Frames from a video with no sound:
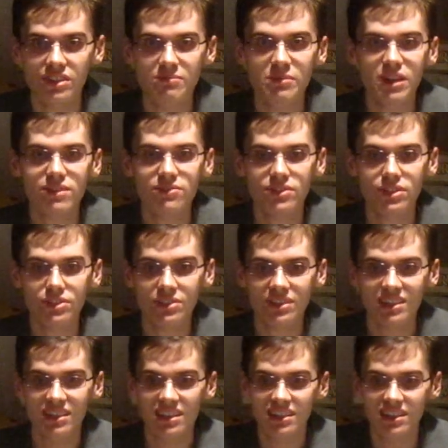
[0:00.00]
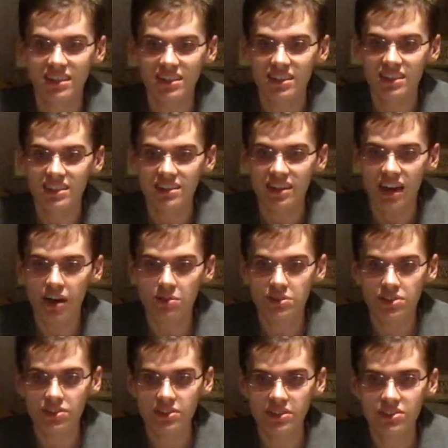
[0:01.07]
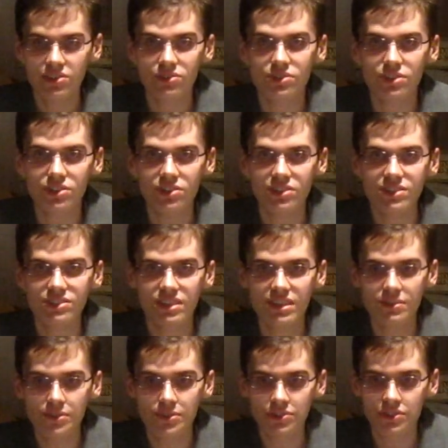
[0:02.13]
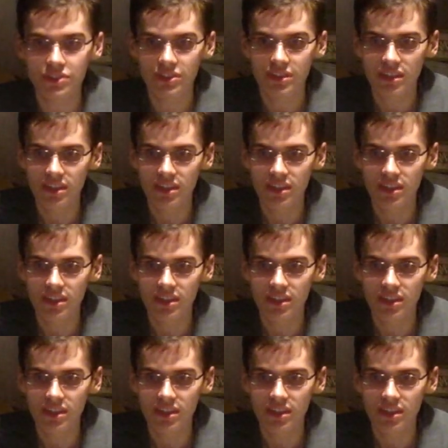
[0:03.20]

in my view, our duty to endure these evils,